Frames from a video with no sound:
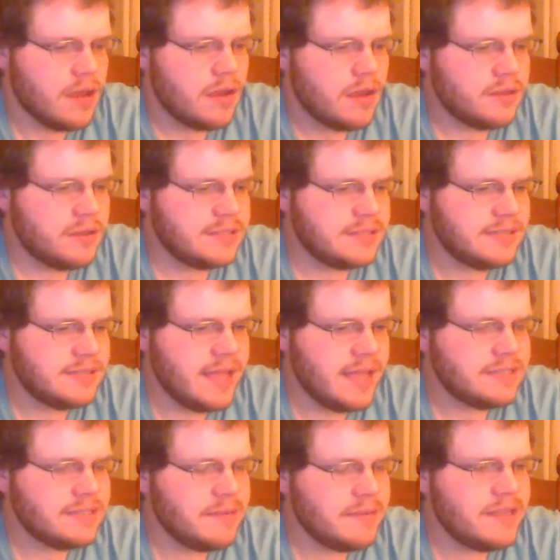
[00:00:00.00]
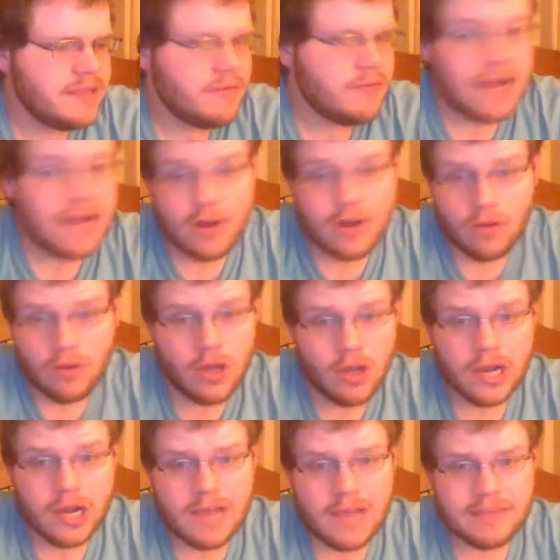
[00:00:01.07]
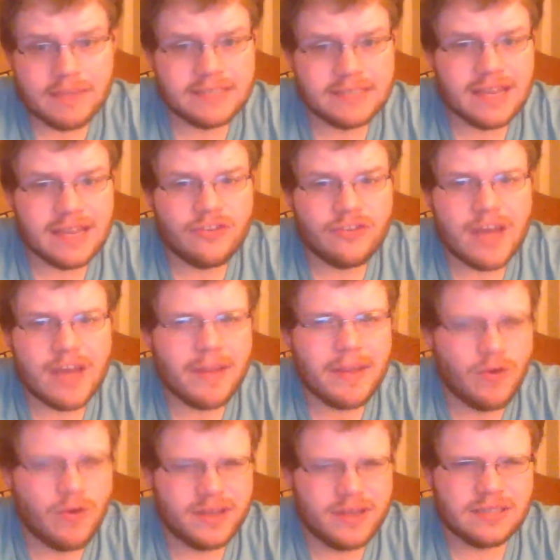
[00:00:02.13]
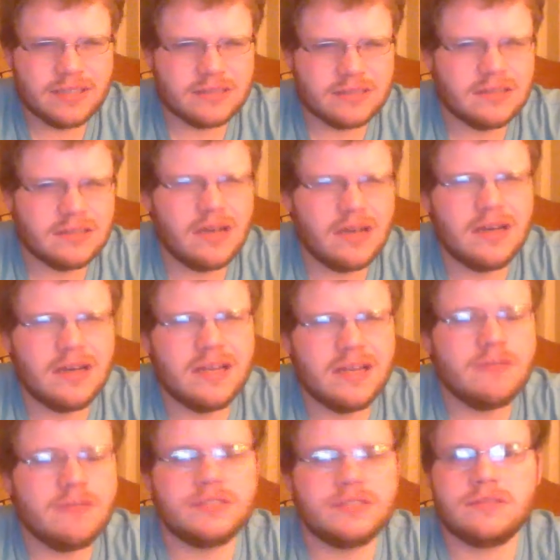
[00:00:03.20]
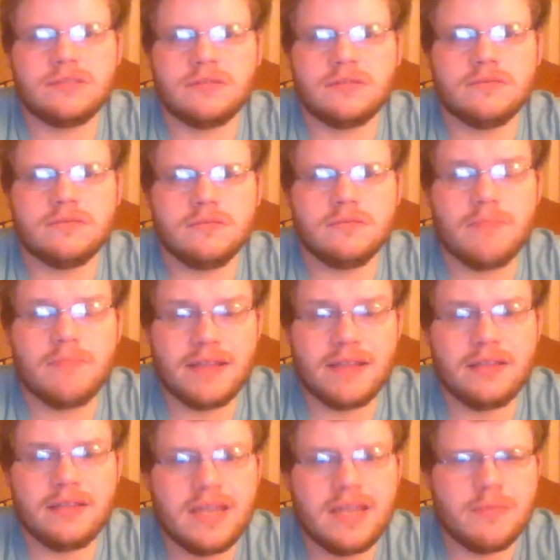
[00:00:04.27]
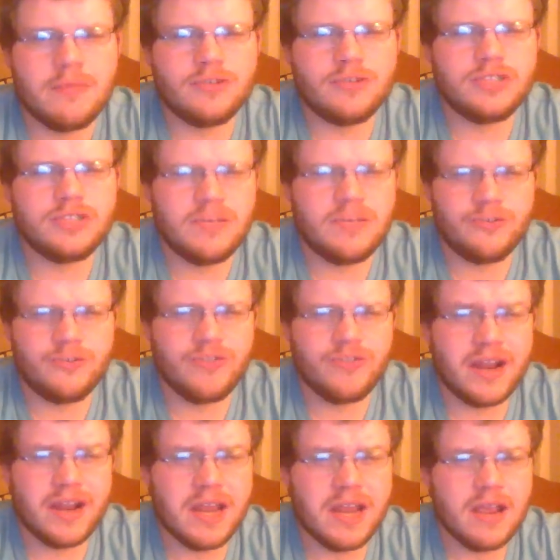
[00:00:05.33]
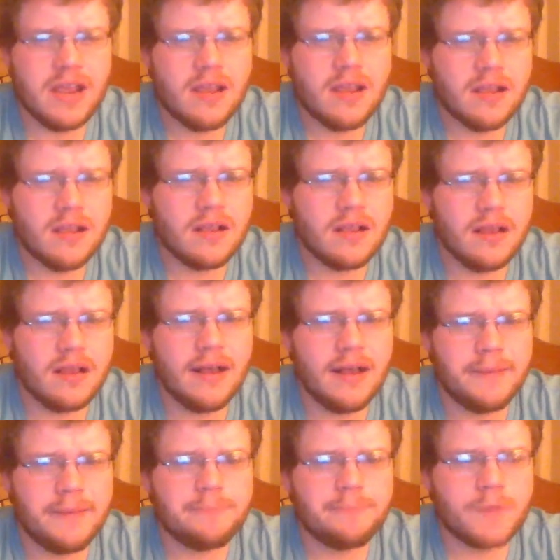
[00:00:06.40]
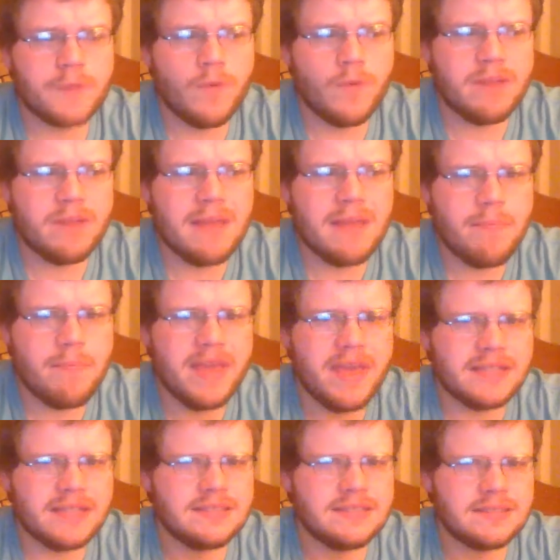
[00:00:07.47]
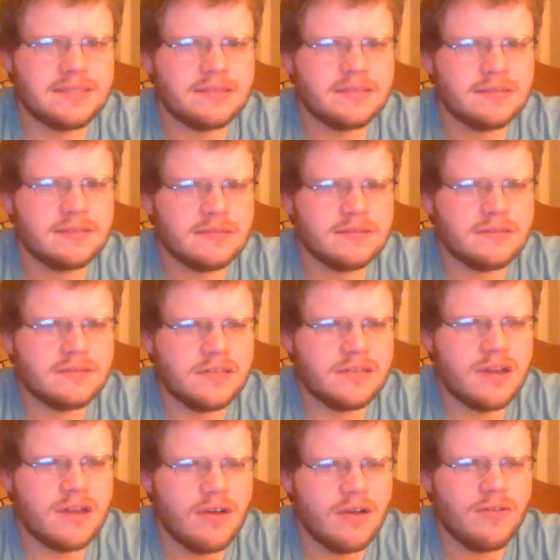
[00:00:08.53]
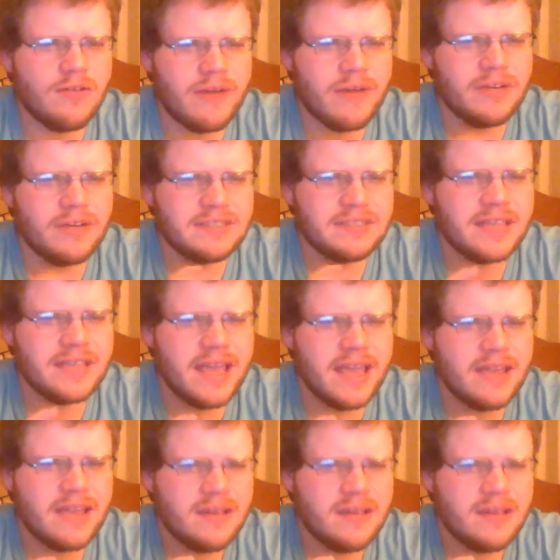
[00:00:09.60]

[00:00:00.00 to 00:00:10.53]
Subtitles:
since the last time I did one, I no longer have my second job. I quit it. It was, mentally and emotionally, it was draining. One of my biggest, I want to say,